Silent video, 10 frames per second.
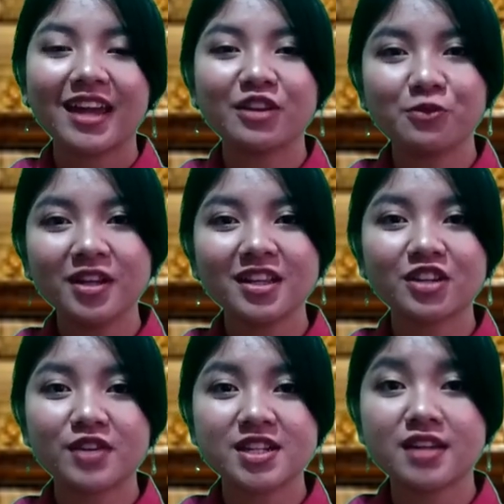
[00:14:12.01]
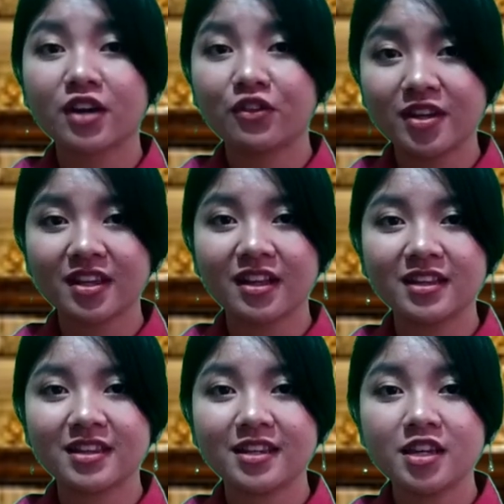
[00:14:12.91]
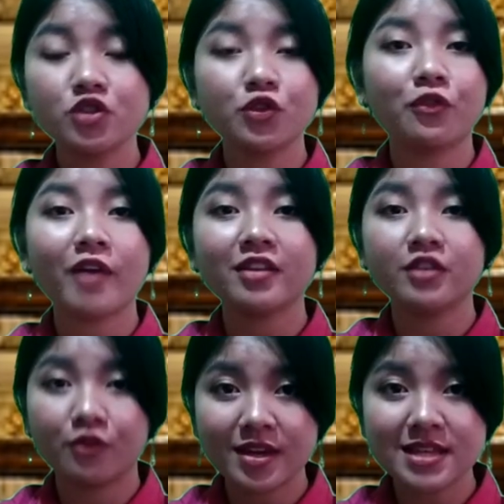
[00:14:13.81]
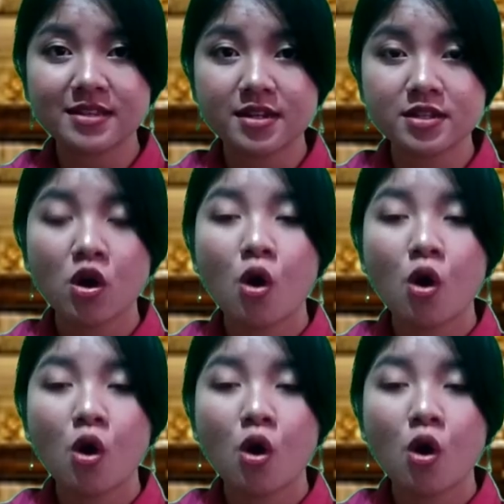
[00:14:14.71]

It will increase their critical thinking to find the reasons